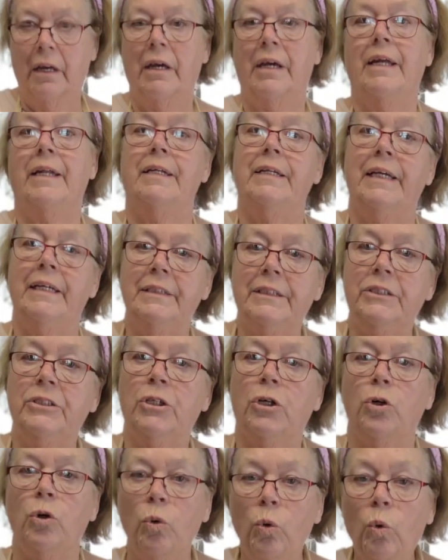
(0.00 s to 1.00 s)
it needs
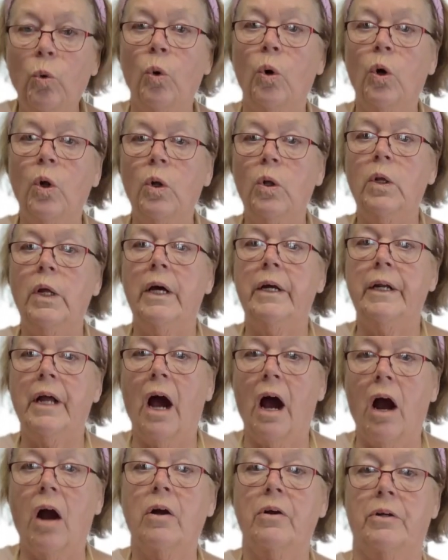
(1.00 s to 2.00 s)
to cool and
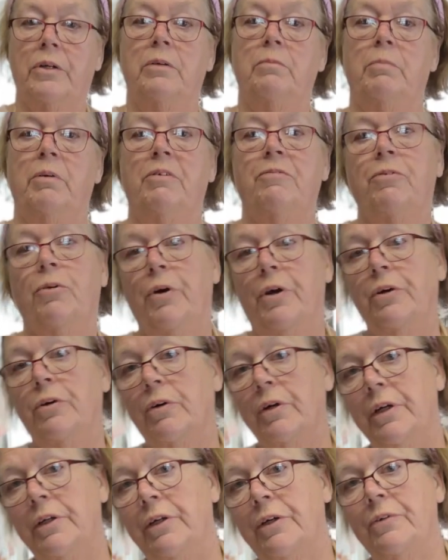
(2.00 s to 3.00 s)
harden before you
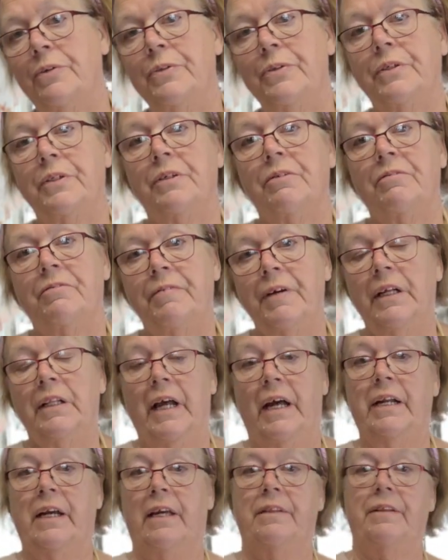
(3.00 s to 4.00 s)
can use it to fill
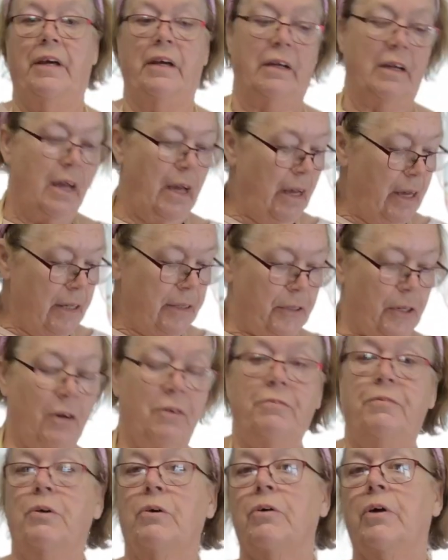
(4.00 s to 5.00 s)
anything. So
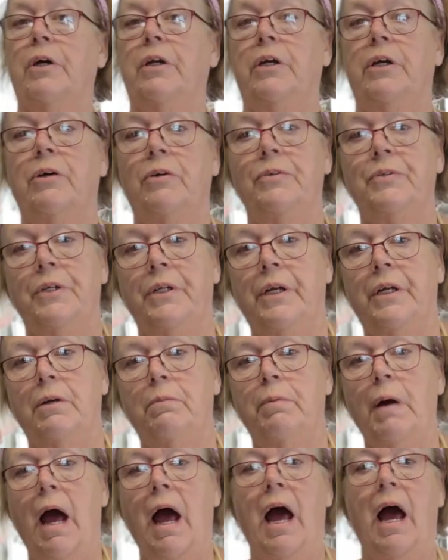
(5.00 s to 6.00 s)
if you're going to use it in a
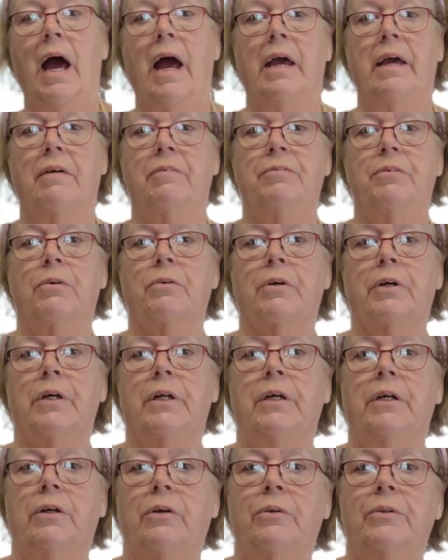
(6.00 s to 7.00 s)
pie, if you're
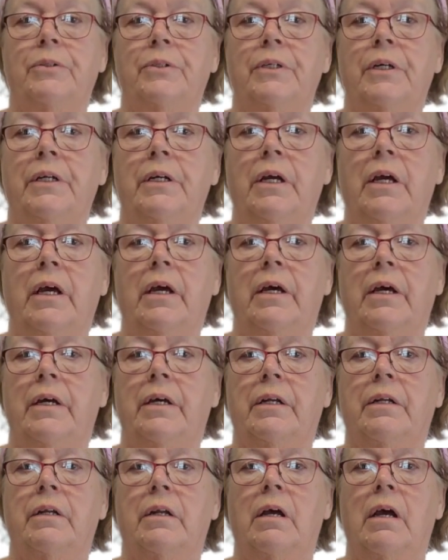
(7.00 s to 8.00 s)
going to use it
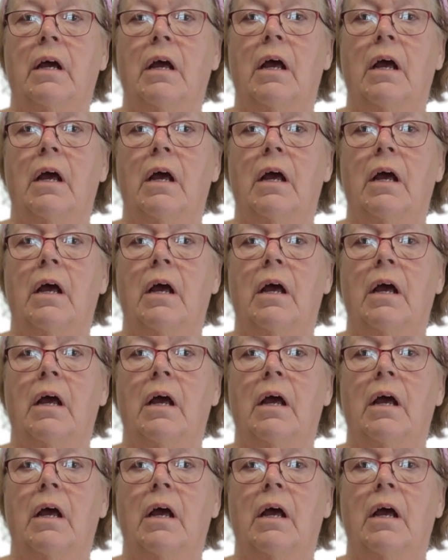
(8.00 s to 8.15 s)
in,